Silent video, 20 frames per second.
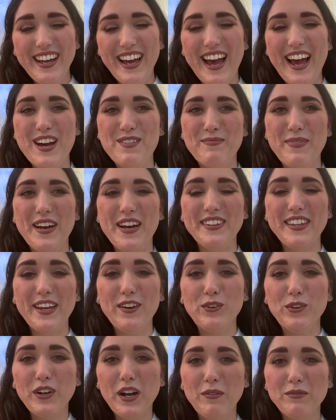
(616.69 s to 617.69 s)
but they
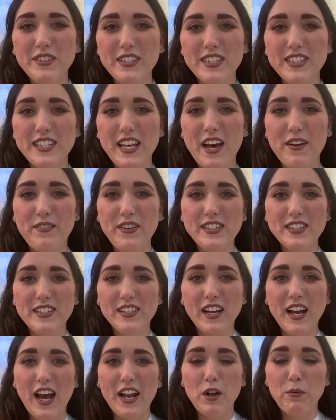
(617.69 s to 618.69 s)
all come to the surface
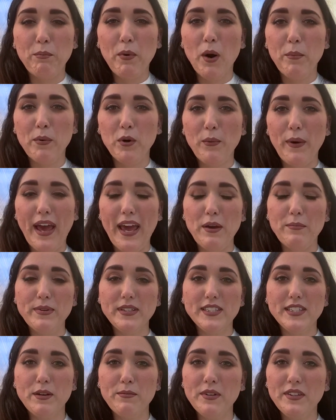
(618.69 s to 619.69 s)
and kind of pop away,
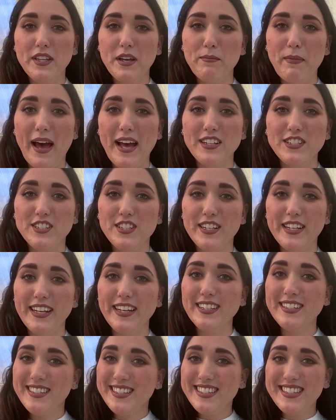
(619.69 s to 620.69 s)
but some of them
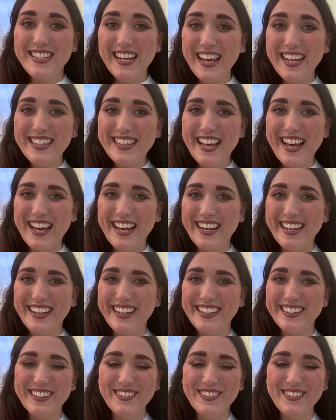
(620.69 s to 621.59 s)
actually stay there.